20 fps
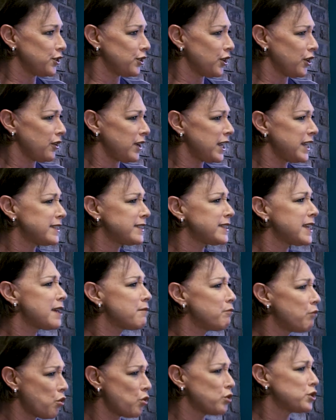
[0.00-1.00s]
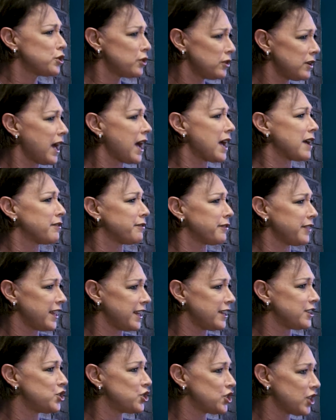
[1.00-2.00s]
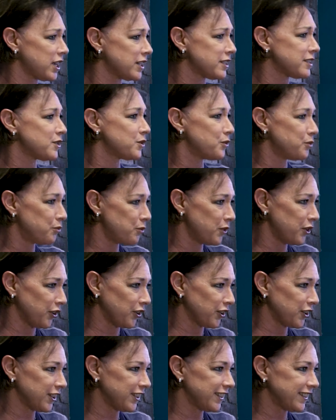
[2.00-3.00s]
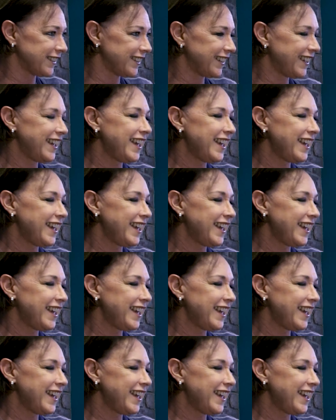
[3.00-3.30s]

You know, is there more to life than just work?